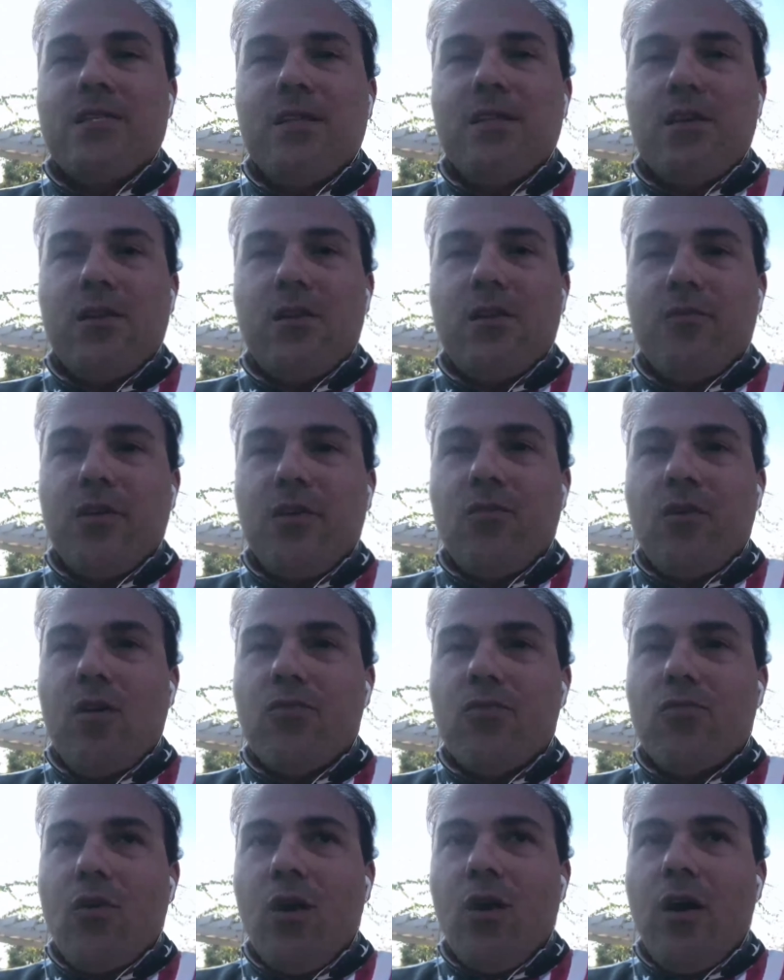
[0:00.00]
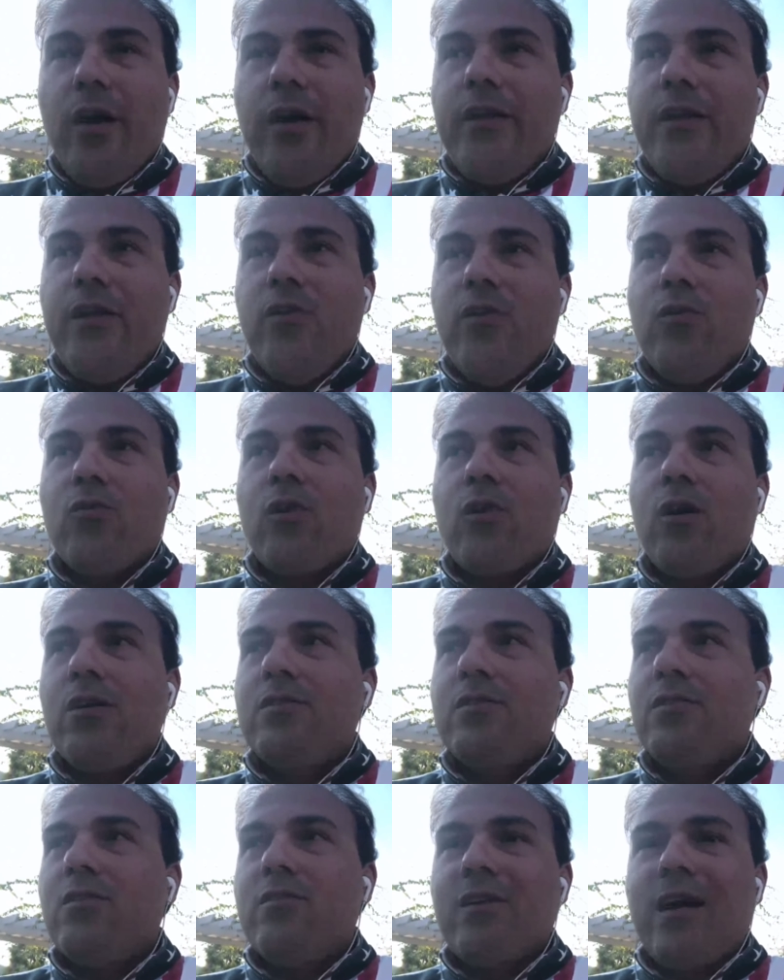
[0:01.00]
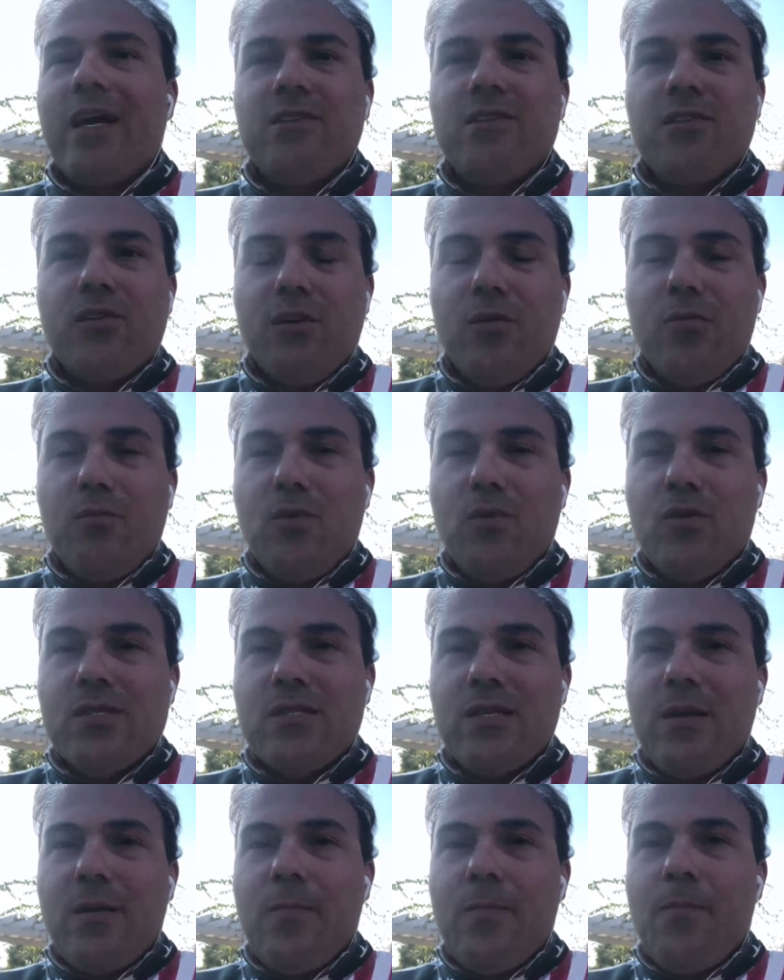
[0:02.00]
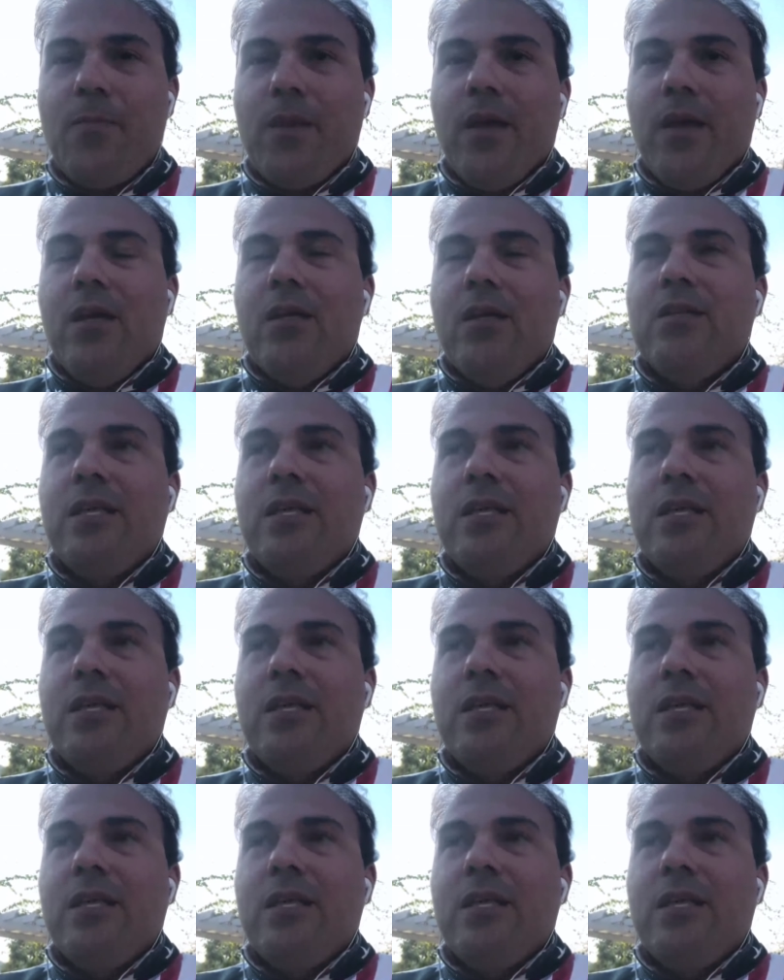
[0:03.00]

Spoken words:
President of Iran Rouhani or other radical Muslim,